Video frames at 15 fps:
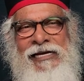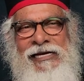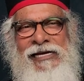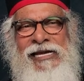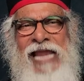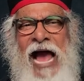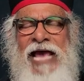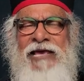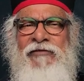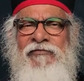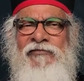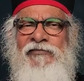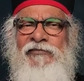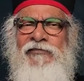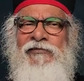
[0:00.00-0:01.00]

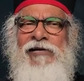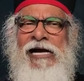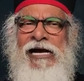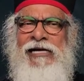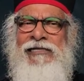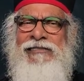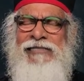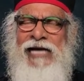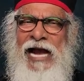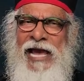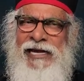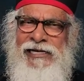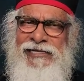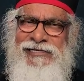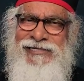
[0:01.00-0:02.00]
life
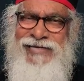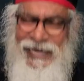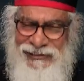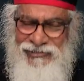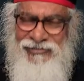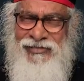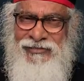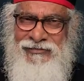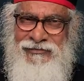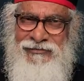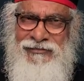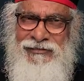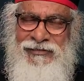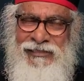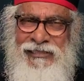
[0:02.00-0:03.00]
and death
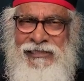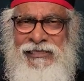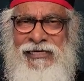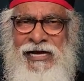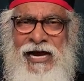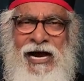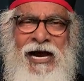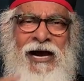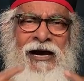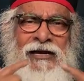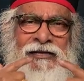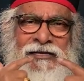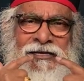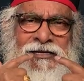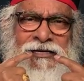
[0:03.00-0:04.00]

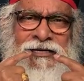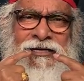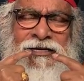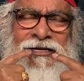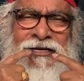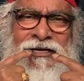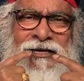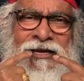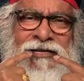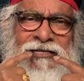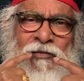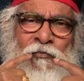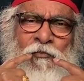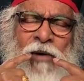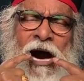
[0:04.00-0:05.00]
are in
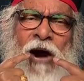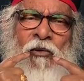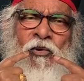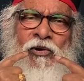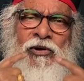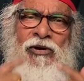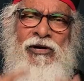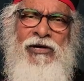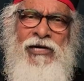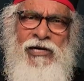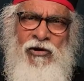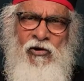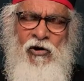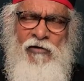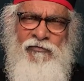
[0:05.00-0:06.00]
the power
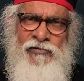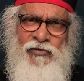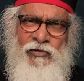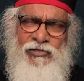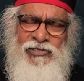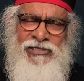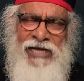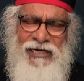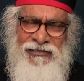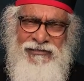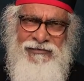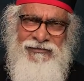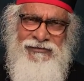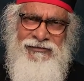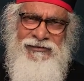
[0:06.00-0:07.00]
of your tongue.
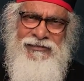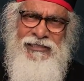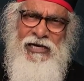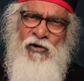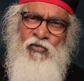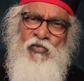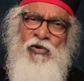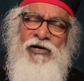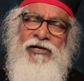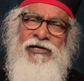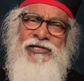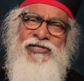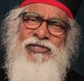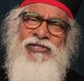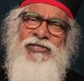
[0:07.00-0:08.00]

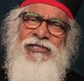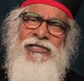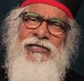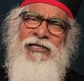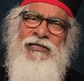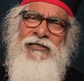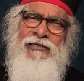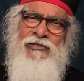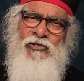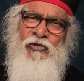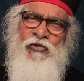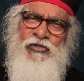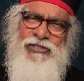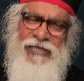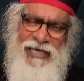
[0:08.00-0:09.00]
Words
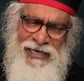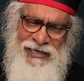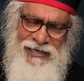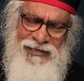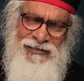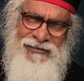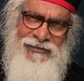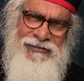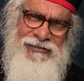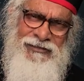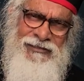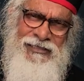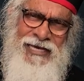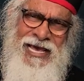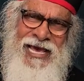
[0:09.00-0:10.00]
you say.
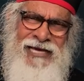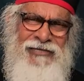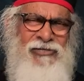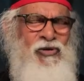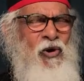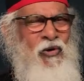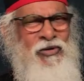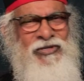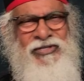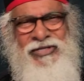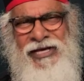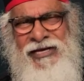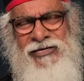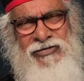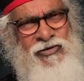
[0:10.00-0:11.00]
Don't
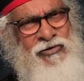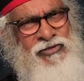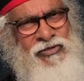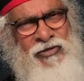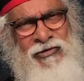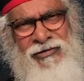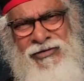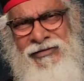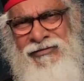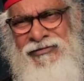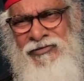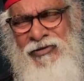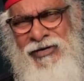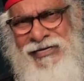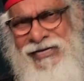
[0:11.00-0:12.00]
say to your children,
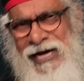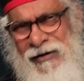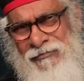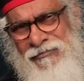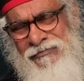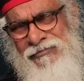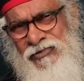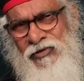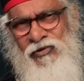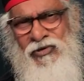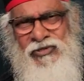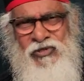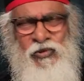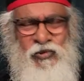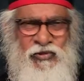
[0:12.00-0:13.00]
you're dumb,
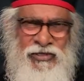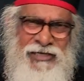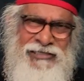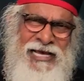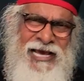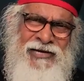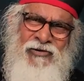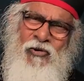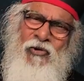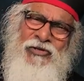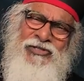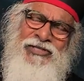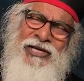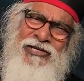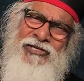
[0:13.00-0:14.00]
you're useless. Don't
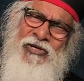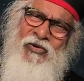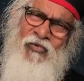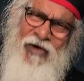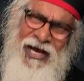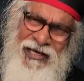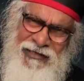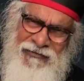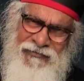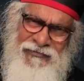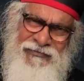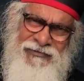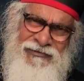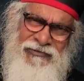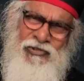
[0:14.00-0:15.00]
say to your
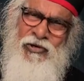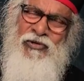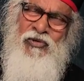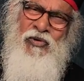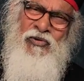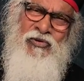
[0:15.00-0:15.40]
wife, you're no